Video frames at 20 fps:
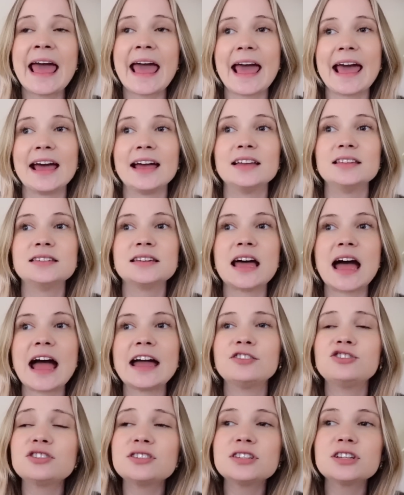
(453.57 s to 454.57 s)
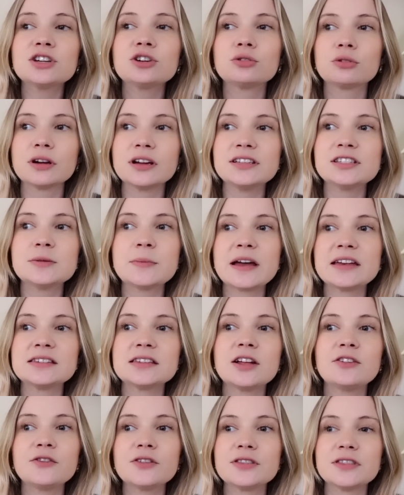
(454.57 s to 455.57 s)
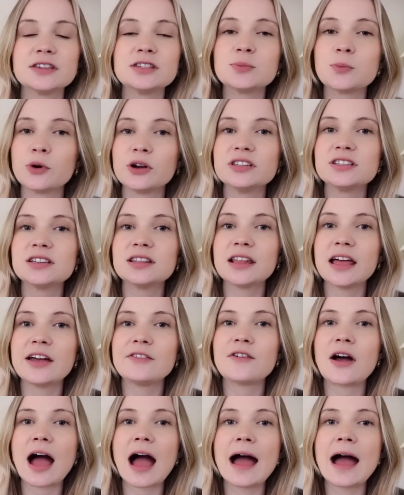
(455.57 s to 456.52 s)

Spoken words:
And I just agree to myself at this point in life,